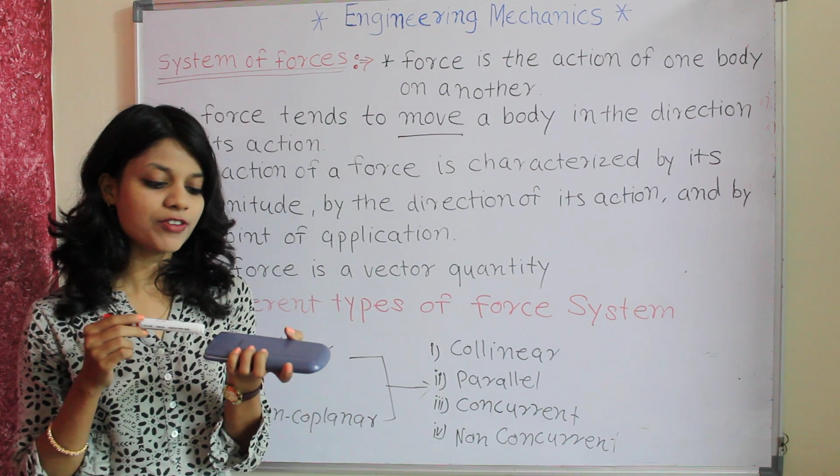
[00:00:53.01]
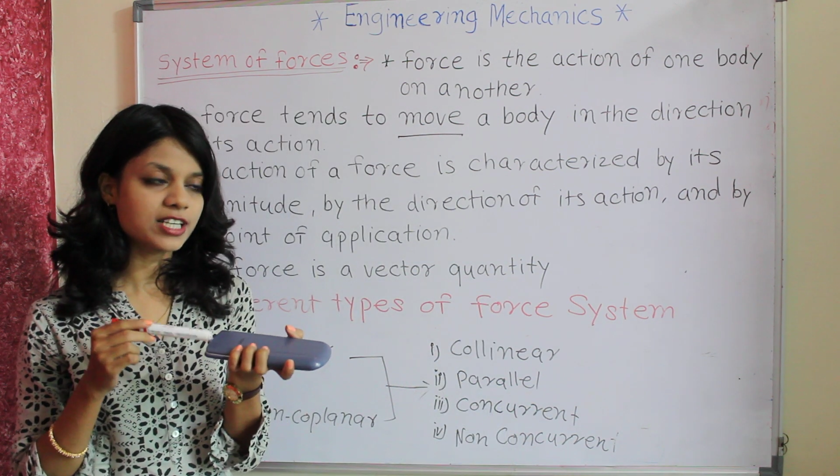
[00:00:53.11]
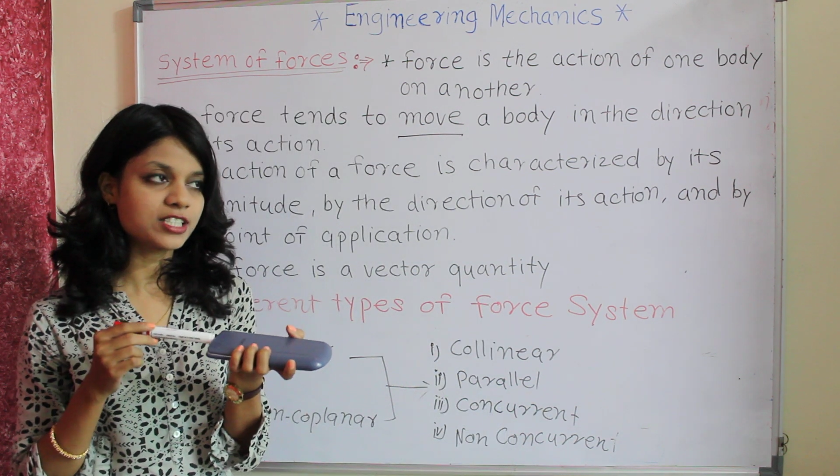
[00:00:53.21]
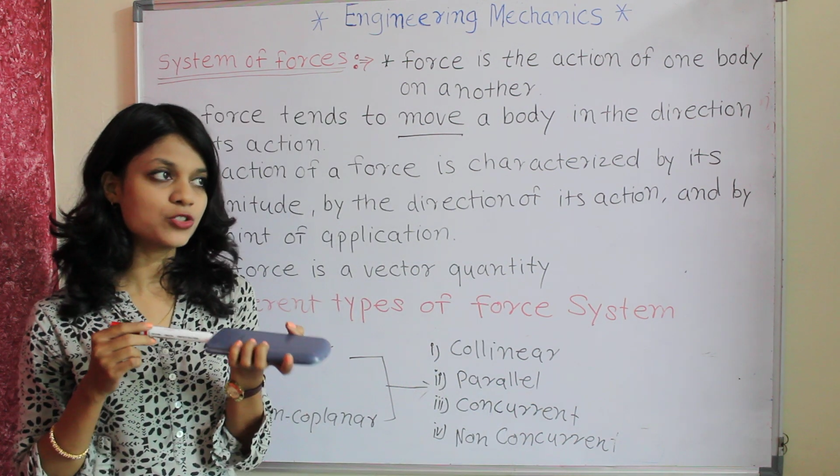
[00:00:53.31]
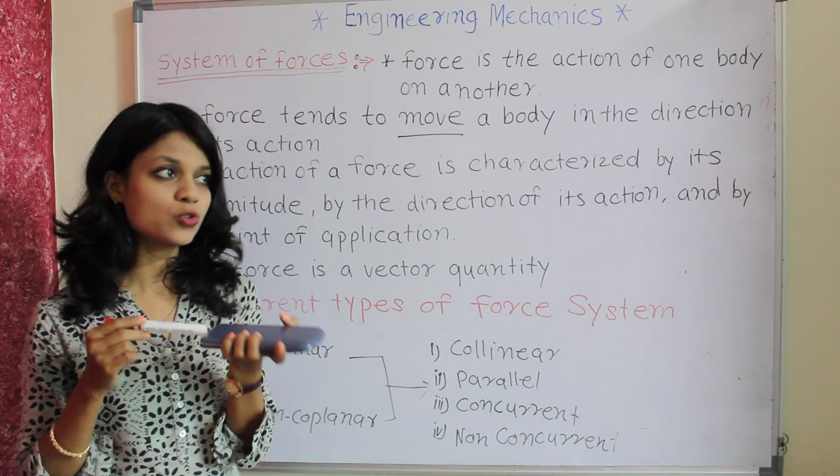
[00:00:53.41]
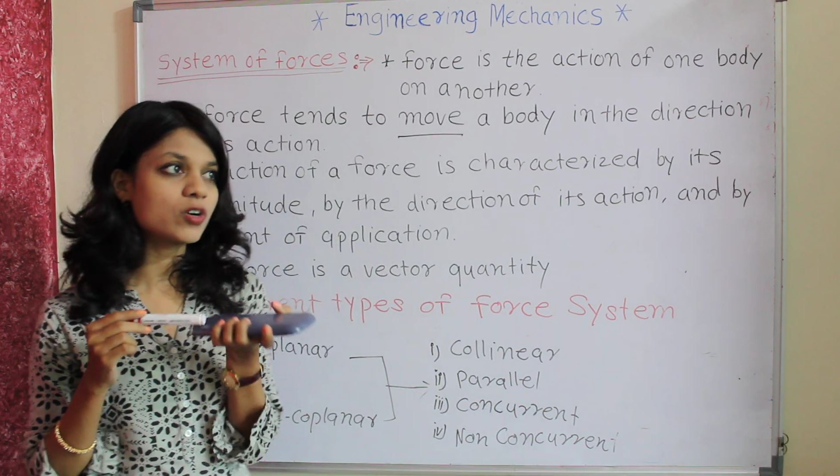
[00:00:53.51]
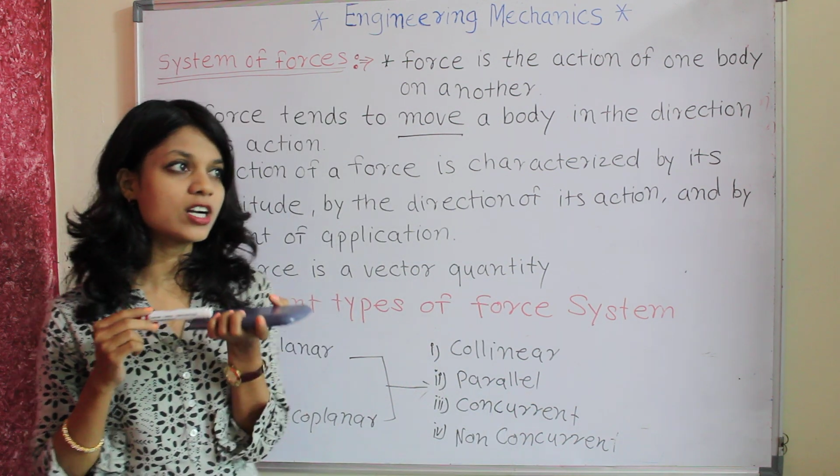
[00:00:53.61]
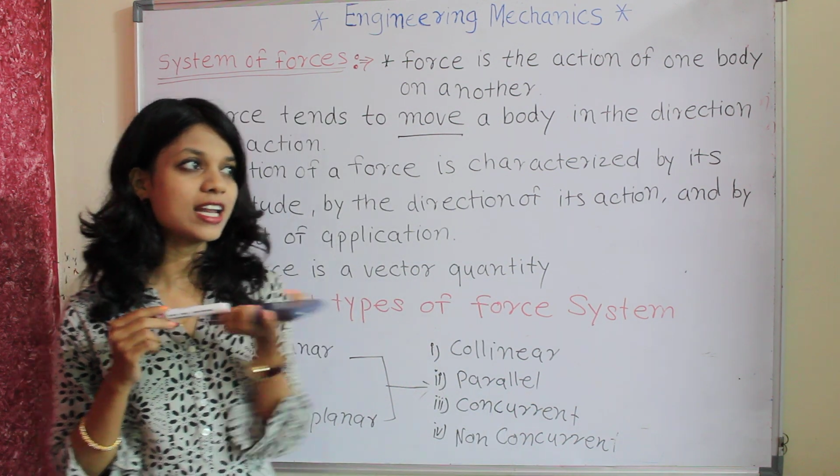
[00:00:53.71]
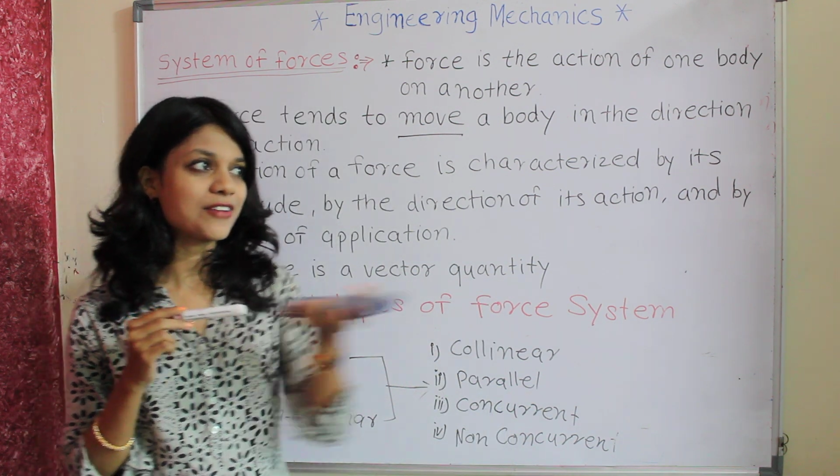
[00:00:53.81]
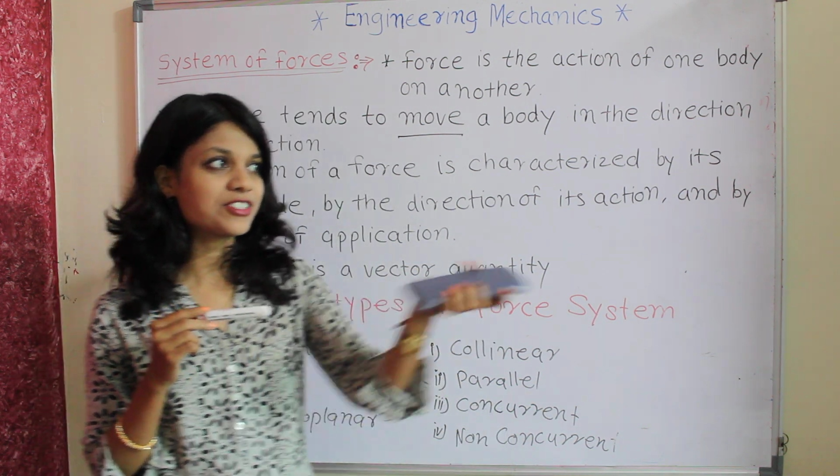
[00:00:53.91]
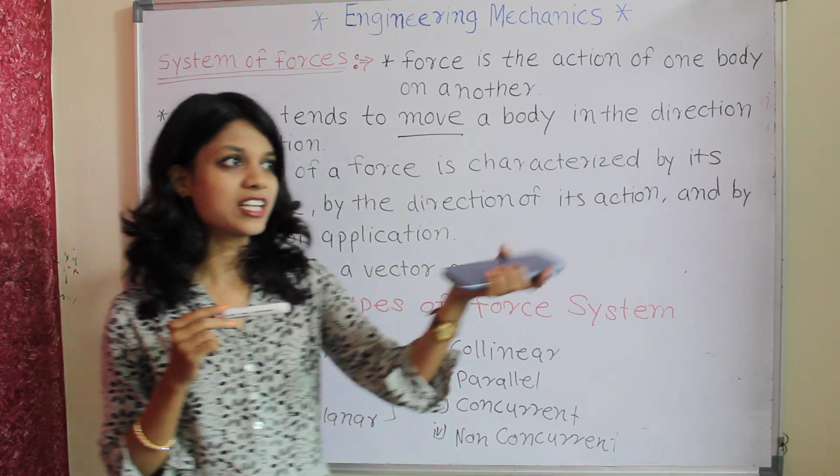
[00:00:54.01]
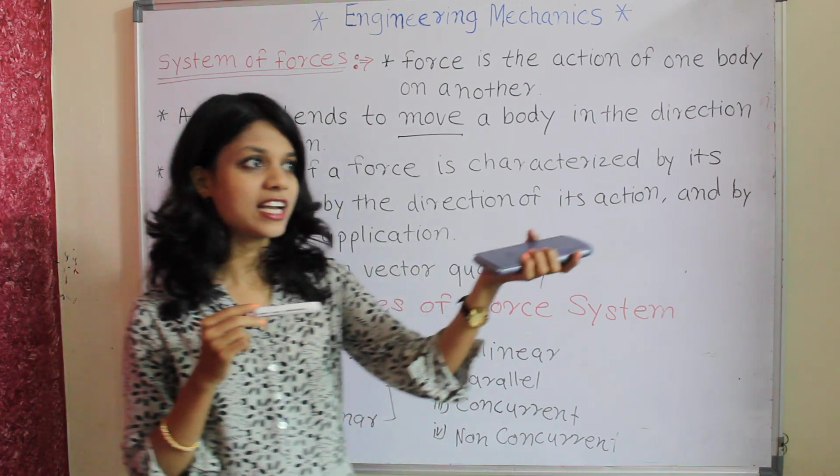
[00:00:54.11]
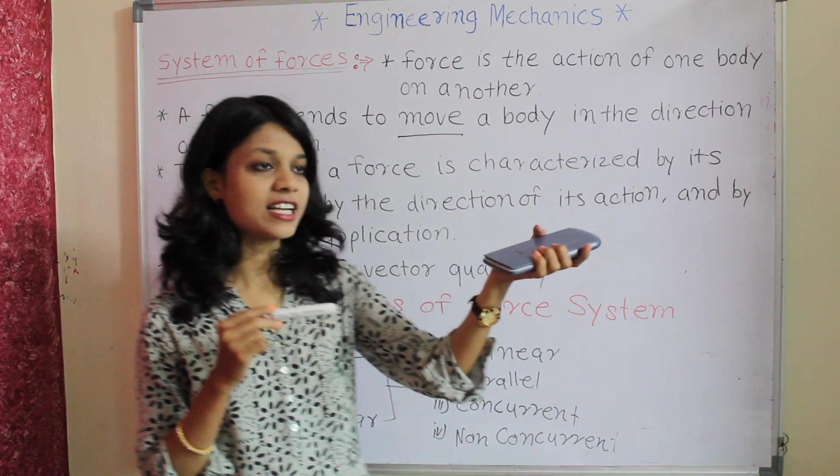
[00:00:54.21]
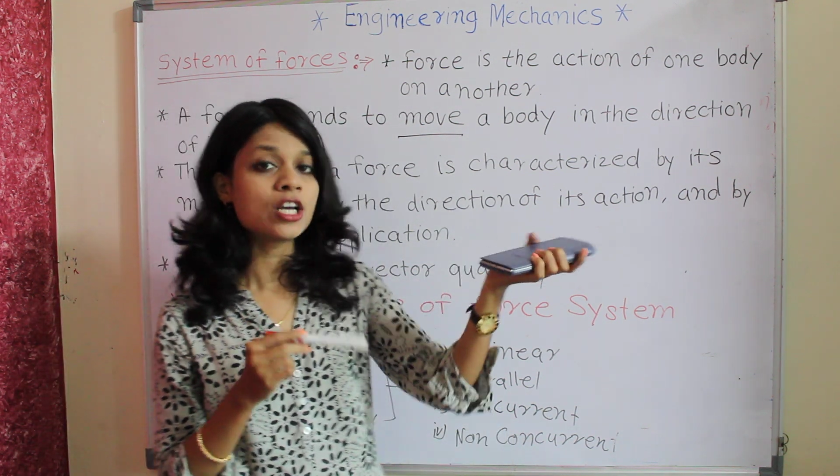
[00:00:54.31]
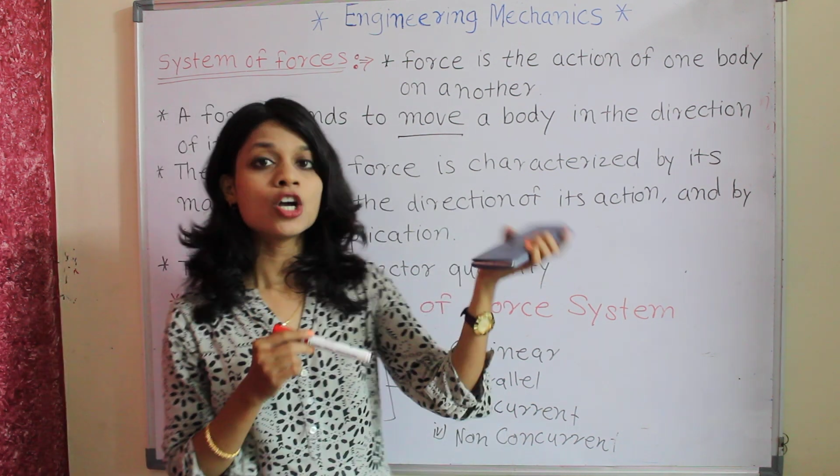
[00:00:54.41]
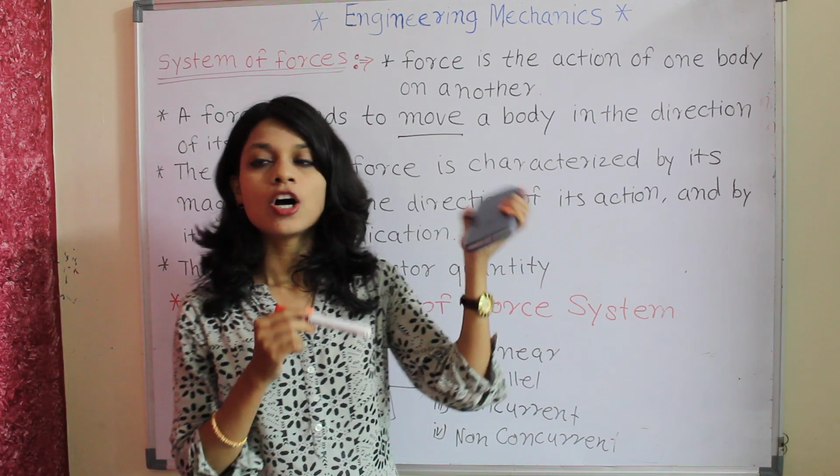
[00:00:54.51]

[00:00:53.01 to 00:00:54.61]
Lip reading: action toward left side,